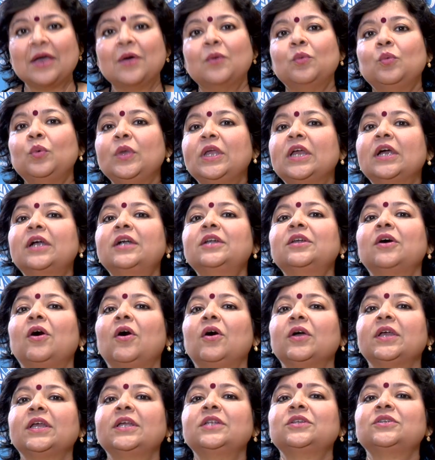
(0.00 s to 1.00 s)
We are
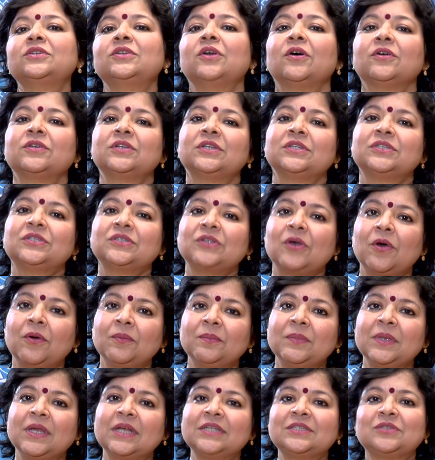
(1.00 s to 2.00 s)
talking to Dr.
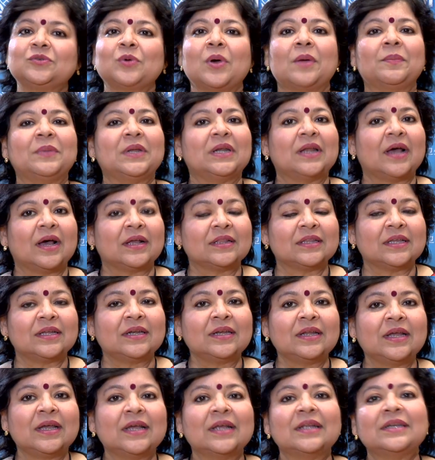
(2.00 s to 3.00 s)
Soumya
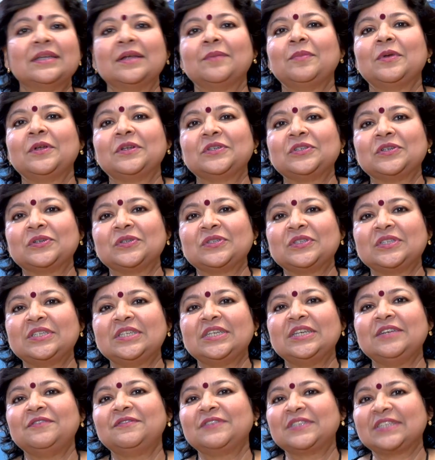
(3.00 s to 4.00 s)
Swaminathan, WHO's
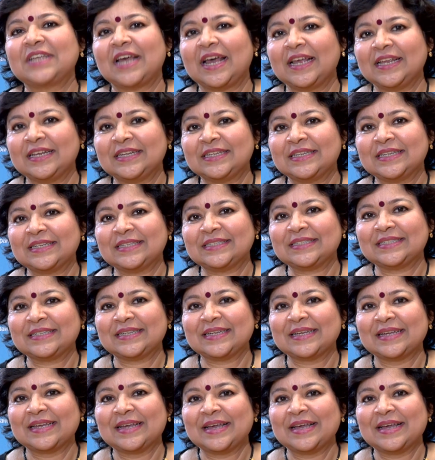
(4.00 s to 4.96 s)
chief scientist.